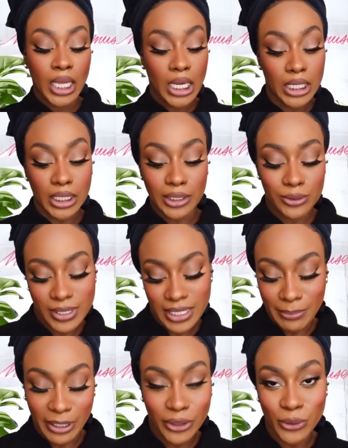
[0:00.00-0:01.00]
look a little
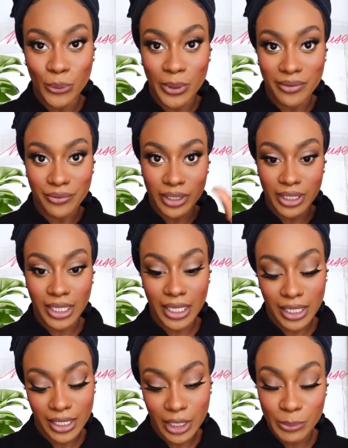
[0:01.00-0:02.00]
semi-cute or whatever,
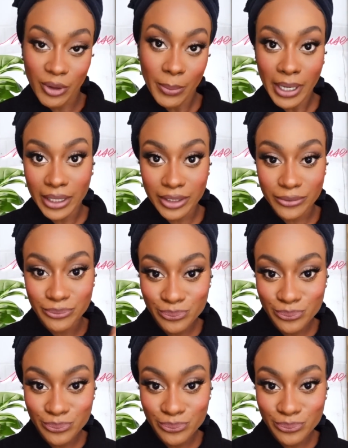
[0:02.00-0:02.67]
and I'll be right back.